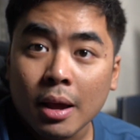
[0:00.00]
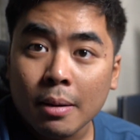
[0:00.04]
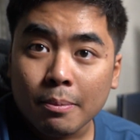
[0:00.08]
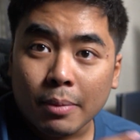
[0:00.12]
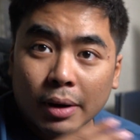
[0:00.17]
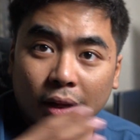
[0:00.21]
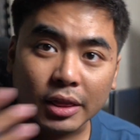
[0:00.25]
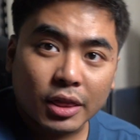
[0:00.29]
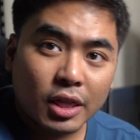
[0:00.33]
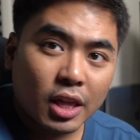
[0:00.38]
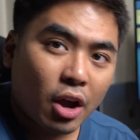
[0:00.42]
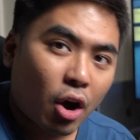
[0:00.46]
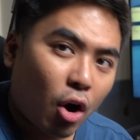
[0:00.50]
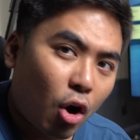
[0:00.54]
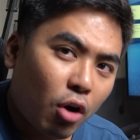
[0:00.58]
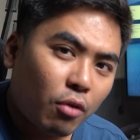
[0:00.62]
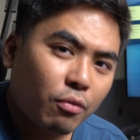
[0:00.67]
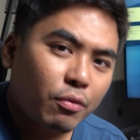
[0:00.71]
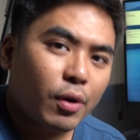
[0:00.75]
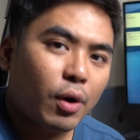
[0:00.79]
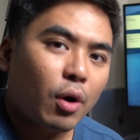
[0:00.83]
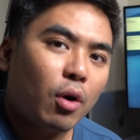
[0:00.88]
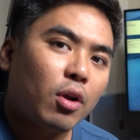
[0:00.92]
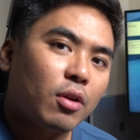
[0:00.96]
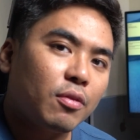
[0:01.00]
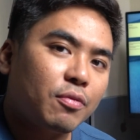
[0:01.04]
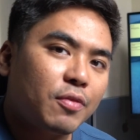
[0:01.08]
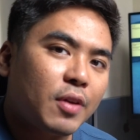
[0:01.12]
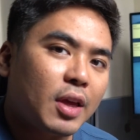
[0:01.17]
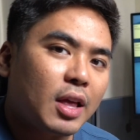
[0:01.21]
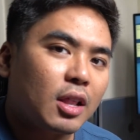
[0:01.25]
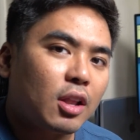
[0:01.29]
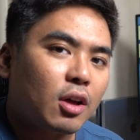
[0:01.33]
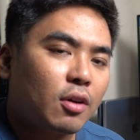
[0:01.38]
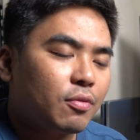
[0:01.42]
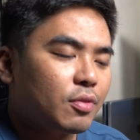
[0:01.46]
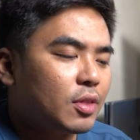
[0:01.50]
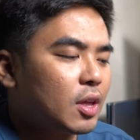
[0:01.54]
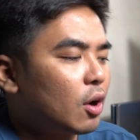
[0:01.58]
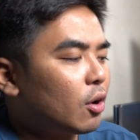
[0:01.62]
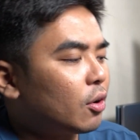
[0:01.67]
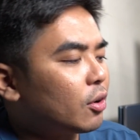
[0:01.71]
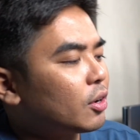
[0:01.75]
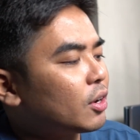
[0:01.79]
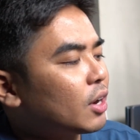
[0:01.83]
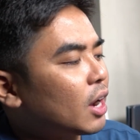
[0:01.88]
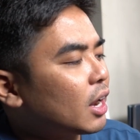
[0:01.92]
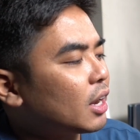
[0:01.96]
but the overall feel of the
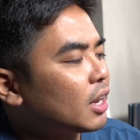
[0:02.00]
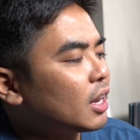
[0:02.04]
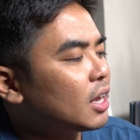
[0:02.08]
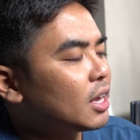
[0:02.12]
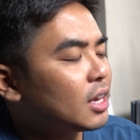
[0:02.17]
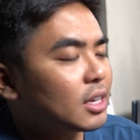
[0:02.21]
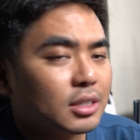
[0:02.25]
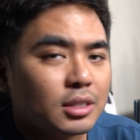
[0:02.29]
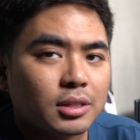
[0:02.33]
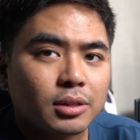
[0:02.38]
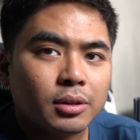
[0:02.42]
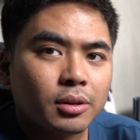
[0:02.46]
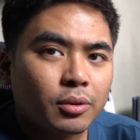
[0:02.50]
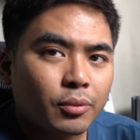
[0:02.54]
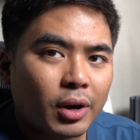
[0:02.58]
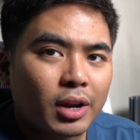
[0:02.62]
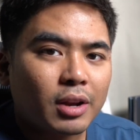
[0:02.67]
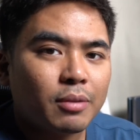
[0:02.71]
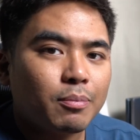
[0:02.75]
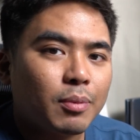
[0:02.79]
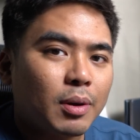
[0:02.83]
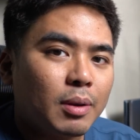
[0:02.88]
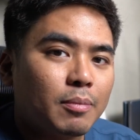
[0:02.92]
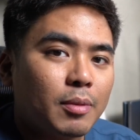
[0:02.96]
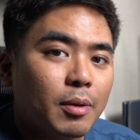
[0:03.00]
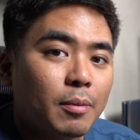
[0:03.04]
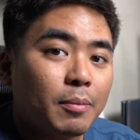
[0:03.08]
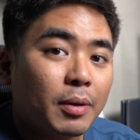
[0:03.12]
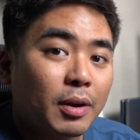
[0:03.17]
Honor 90 is quite a premium.